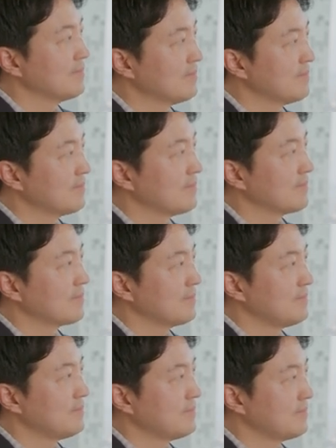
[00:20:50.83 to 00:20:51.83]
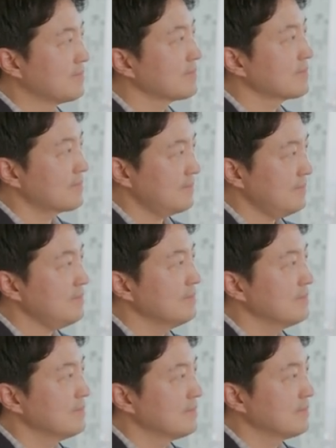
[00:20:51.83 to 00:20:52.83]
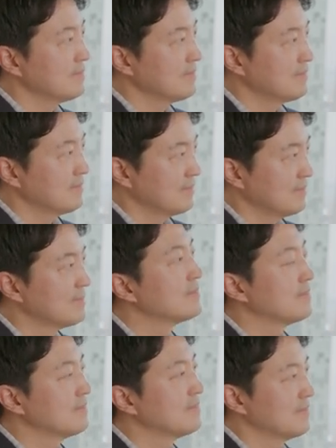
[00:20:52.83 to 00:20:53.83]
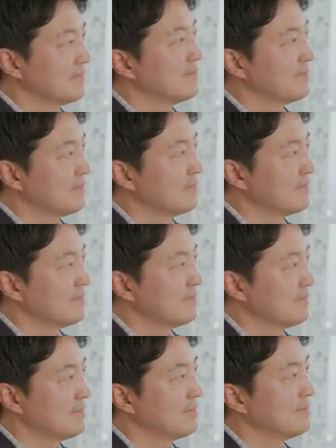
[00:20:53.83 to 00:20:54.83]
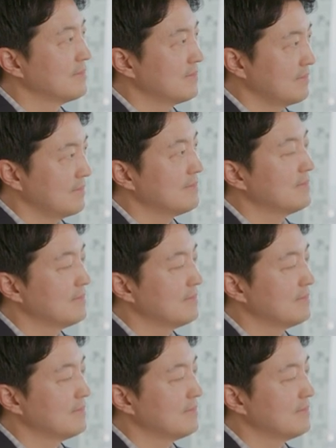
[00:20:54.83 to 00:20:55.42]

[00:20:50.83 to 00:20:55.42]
[no speech]